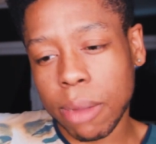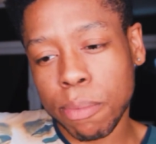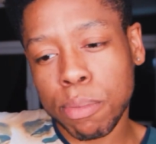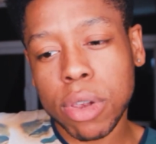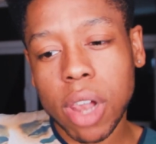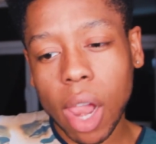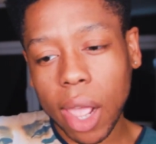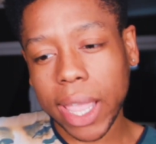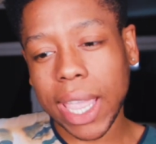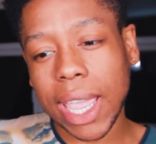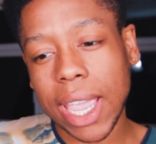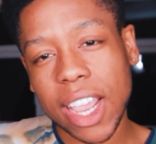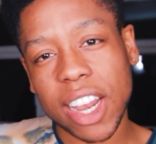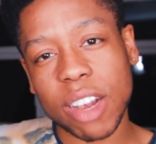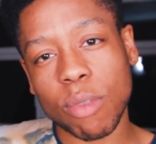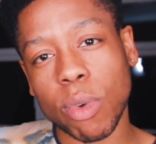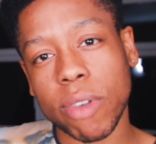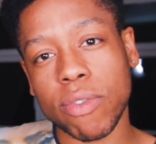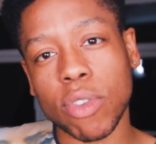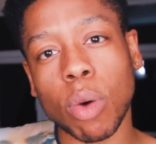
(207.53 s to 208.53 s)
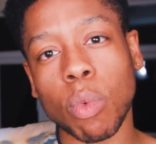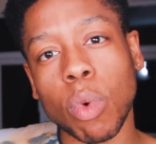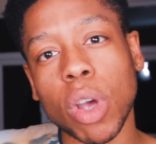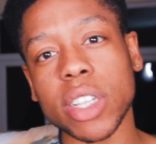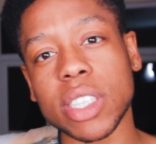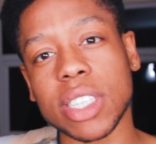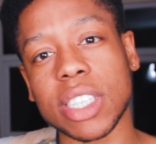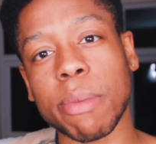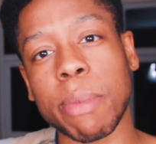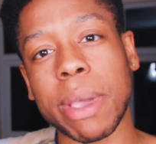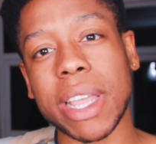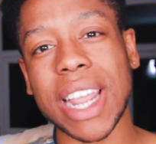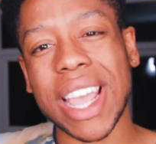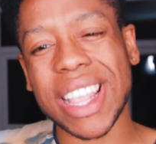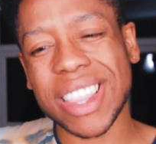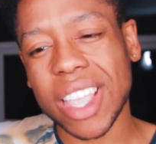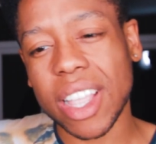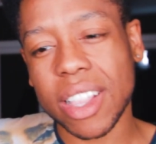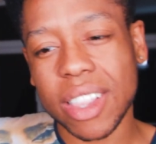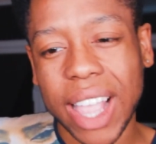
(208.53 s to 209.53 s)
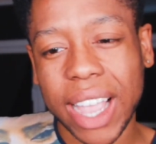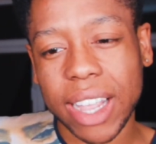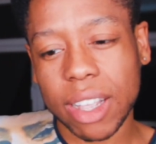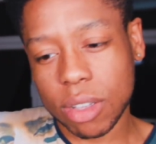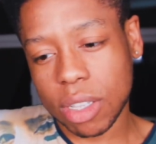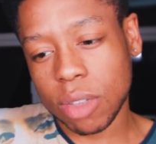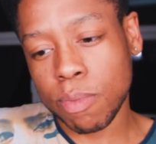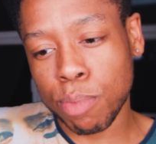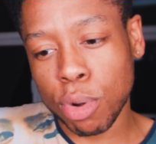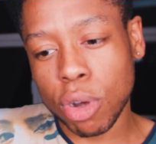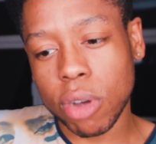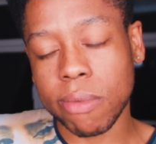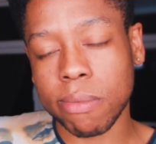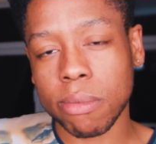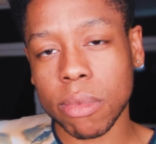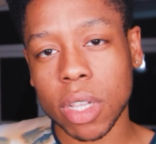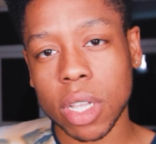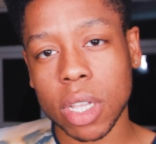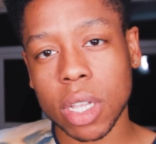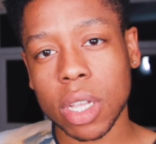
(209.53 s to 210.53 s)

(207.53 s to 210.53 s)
plug it in with your word cement and then boom,